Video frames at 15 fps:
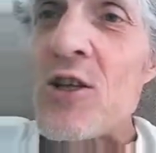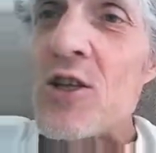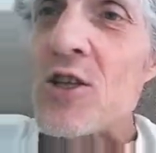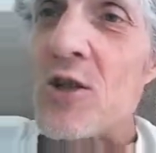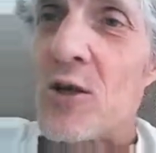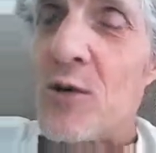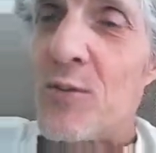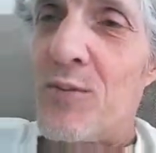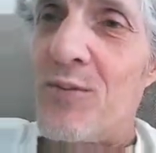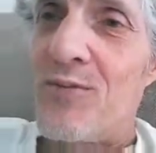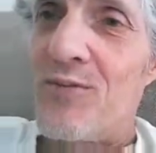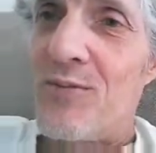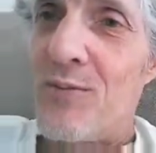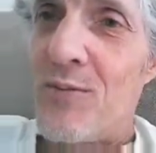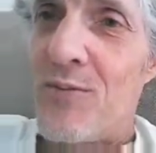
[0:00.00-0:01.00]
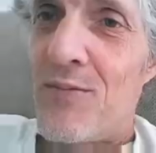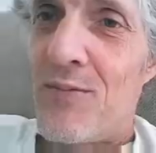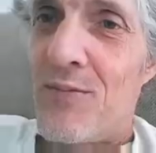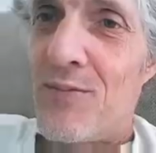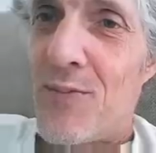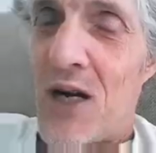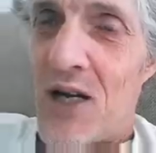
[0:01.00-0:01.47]
So,
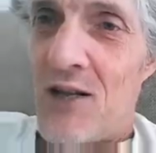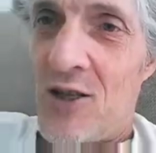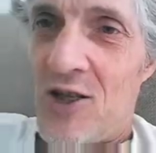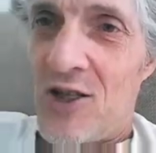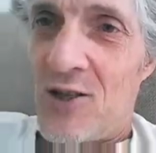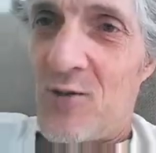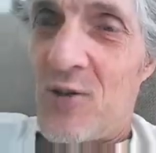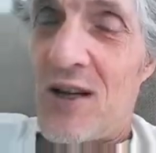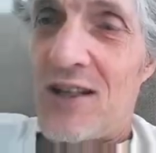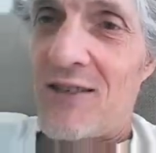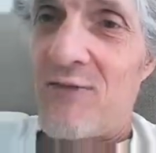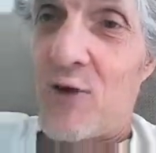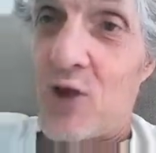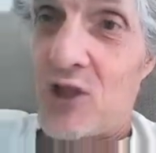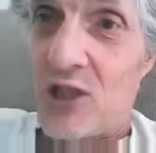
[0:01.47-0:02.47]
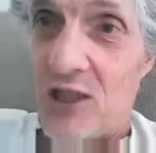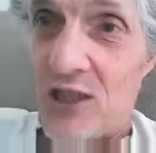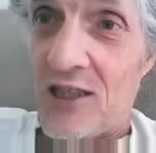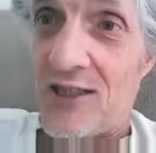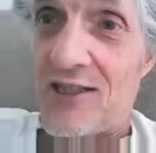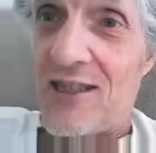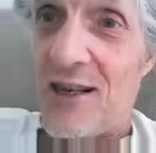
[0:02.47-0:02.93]
by and large, what I
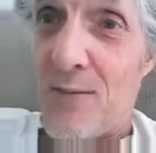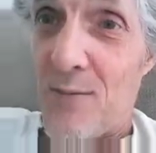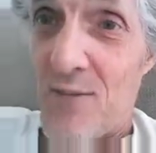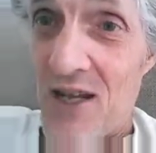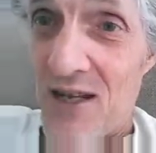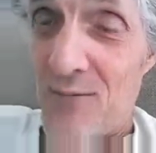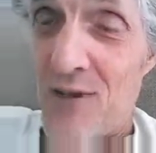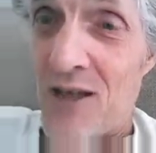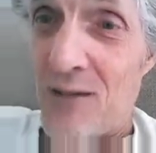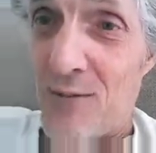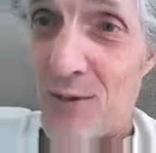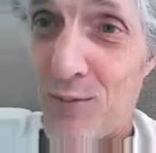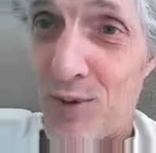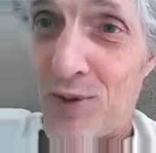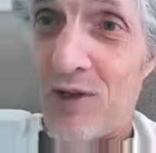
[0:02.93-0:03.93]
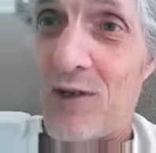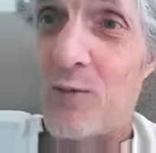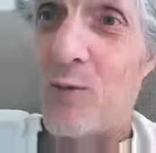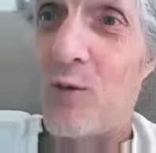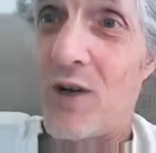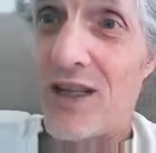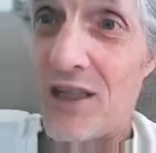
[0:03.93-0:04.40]
foresee is that I may be able to put
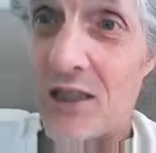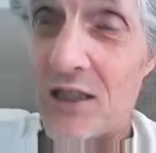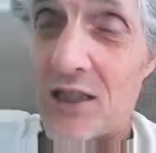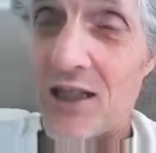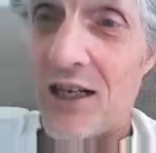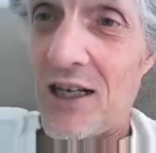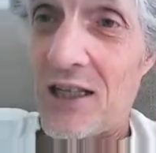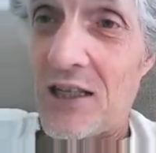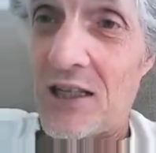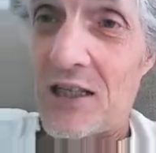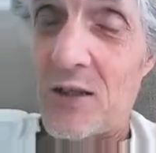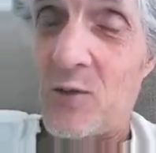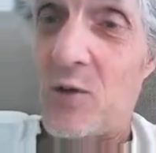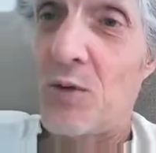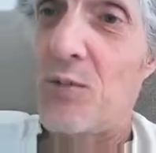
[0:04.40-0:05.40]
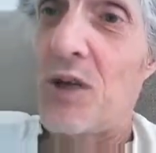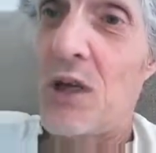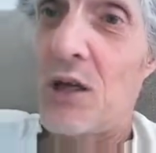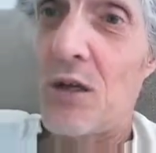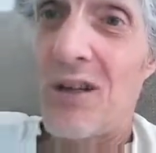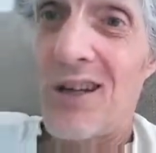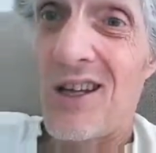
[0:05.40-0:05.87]
on weight, and this would
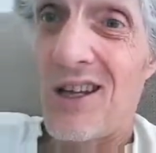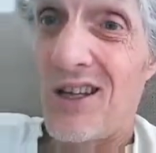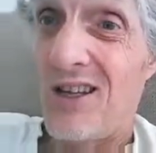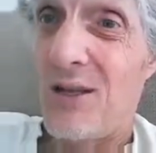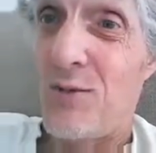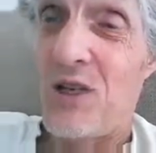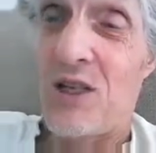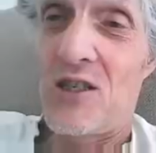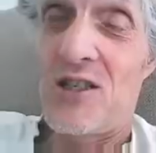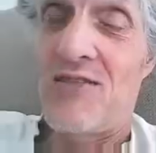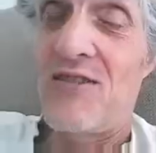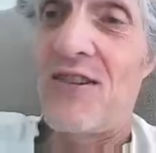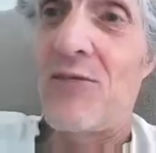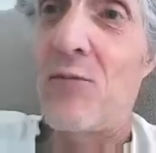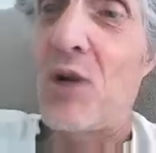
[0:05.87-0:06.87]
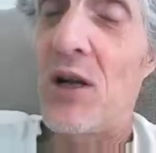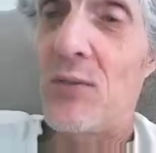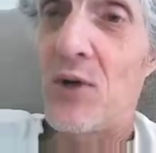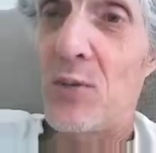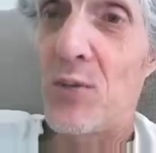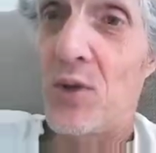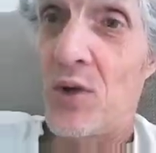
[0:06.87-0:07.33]
be uncanny because I've never been
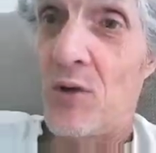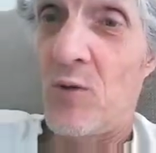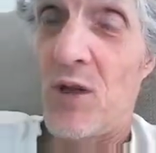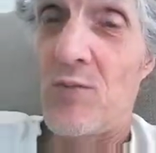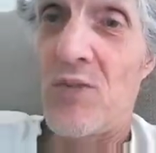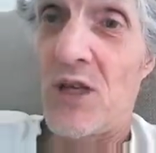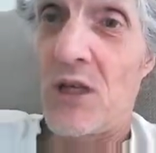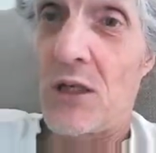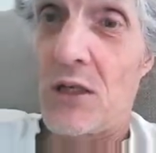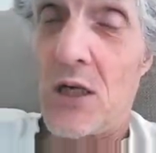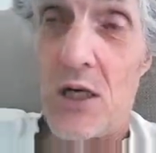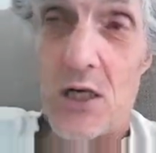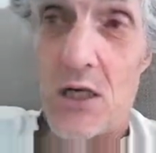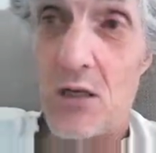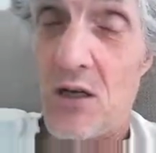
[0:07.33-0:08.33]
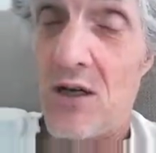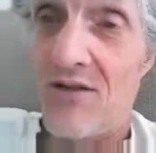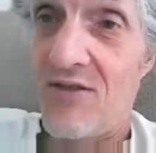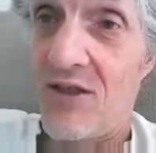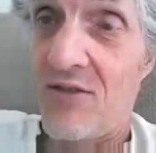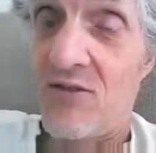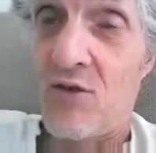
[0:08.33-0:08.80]
able to put on weight my entire
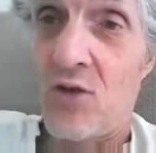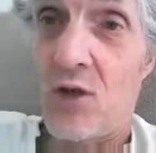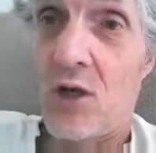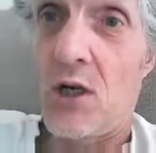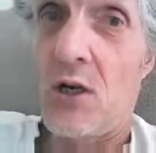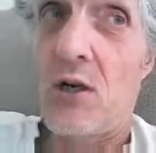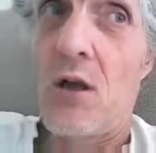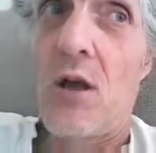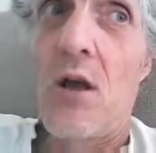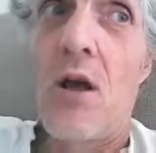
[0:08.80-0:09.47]
life, and I've tried